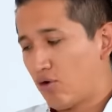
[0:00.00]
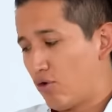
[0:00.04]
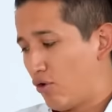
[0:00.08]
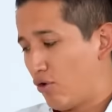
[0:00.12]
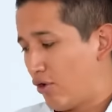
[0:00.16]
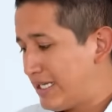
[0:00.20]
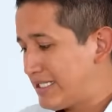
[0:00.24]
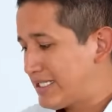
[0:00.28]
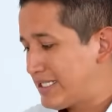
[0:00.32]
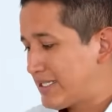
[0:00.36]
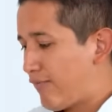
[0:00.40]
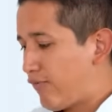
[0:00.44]

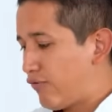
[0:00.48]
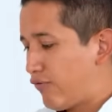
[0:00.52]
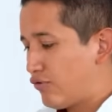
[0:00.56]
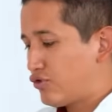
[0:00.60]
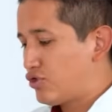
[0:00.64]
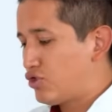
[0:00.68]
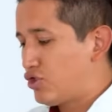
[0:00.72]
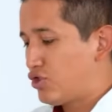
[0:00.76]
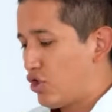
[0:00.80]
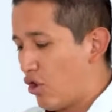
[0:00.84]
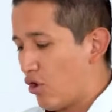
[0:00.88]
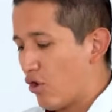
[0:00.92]
When we're going
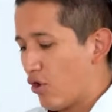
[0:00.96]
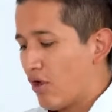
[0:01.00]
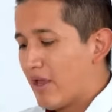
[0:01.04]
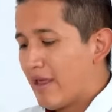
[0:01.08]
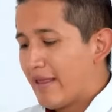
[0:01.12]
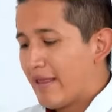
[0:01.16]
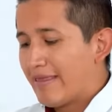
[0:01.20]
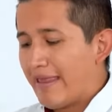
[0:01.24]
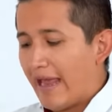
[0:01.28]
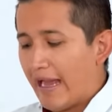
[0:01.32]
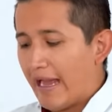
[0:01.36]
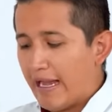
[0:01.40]
to work
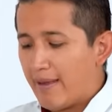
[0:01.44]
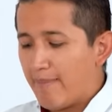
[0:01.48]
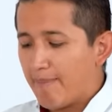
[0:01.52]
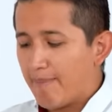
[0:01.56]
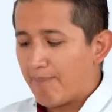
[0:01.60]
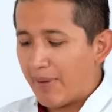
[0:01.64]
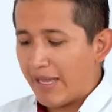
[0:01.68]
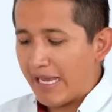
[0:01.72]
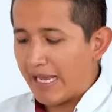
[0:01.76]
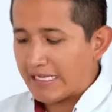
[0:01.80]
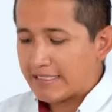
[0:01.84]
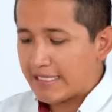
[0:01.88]
with this
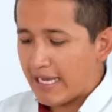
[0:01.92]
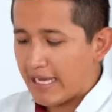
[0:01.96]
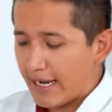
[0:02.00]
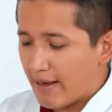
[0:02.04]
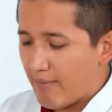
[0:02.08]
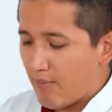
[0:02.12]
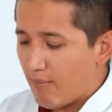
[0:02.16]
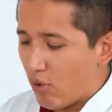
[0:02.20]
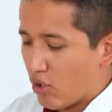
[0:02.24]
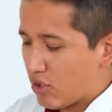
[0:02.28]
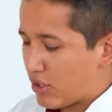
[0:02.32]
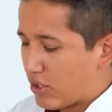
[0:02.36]
remote
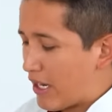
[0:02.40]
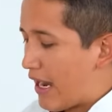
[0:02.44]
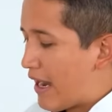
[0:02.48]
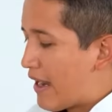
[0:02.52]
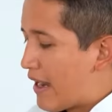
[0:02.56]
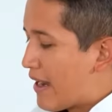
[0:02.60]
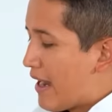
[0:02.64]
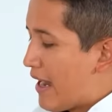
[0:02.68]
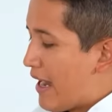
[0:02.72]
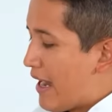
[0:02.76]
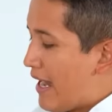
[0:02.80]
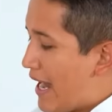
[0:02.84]
cleaning
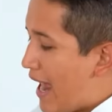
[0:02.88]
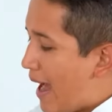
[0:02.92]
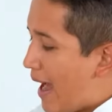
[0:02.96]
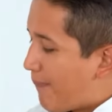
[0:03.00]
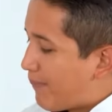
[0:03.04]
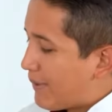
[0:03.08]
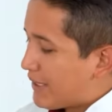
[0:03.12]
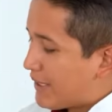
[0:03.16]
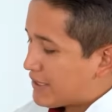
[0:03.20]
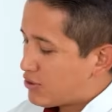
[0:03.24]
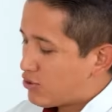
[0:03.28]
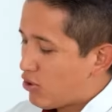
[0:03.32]
function,
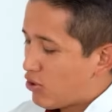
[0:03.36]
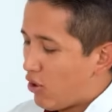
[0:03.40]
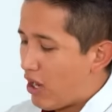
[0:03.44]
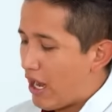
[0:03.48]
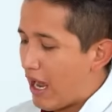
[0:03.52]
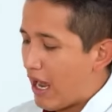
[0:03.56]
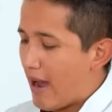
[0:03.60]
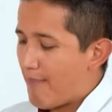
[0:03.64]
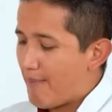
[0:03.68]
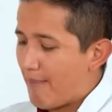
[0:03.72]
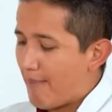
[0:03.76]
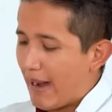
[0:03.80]
the
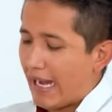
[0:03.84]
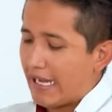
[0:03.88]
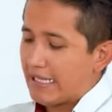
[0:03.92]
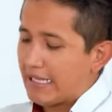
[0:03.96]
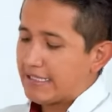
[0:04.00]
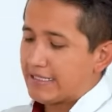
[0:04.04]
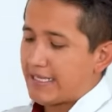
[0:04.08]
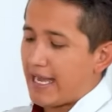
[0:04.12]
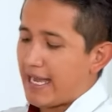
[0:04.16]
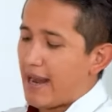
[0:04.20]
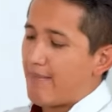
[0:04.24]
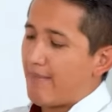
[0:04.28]
gun will be
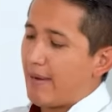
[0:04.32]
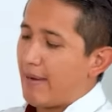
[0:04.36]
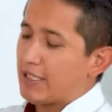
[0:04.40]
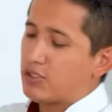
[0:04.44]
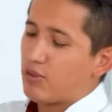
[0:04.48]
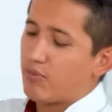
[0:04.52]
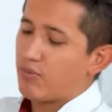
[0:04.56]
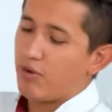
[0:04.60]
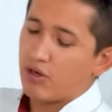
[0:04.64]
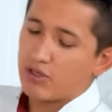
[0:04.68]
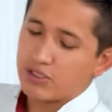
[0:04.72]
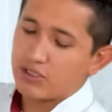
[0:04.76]
about
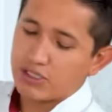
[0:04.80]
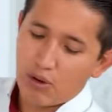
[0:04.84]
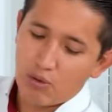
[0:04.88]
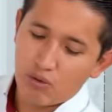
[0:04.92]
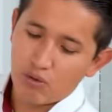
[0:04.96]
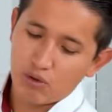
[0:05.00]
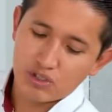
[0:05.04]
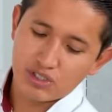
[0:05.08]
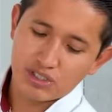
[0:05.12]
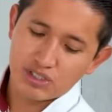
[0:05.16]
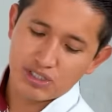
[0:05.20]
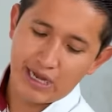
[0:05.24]
30
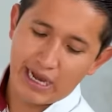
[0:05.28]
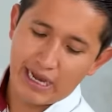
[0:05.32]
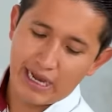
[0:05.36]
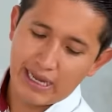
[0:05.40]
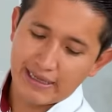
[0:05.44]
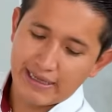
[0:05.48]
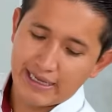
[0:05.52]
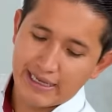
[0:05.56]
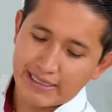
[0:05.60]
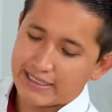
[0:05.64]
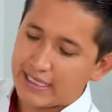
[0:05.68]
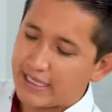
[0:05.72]
centimeters
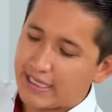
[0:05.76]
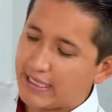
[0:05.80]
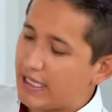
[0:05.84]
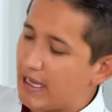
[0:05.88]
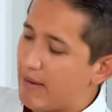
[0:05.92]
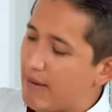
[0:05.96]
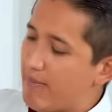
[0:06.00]
away,